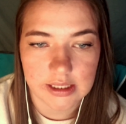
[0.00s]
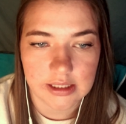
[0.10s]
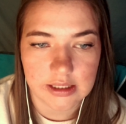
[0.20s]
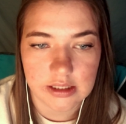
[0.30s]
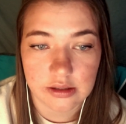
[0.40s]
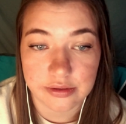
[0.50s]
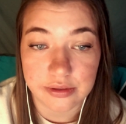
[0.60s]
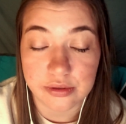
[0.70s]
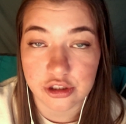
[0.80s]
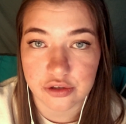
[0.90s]
is
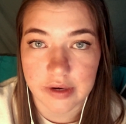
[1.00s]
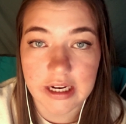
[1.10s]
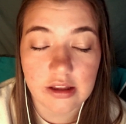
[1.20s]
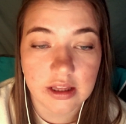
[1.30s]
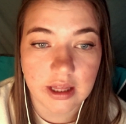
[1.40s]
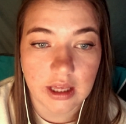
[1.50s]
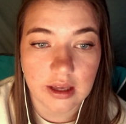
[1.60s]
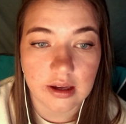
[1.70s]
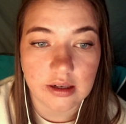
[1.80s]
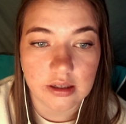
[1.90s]
through strength
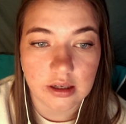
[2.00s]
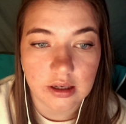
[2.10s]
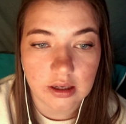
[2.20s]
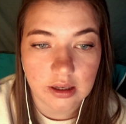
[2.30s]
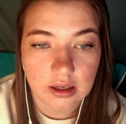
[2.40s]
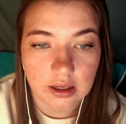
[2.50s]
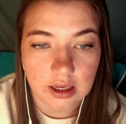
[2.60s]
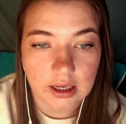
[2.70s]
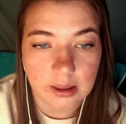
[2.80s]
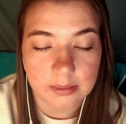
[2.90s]
and
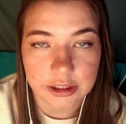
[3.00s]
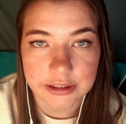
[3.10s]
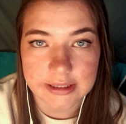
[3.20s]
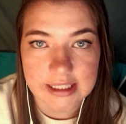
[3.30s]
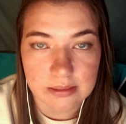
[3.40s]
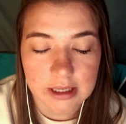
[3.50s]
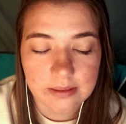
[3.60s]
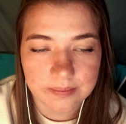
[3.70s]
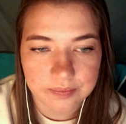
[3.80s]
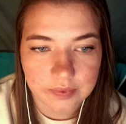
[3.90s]
charisma.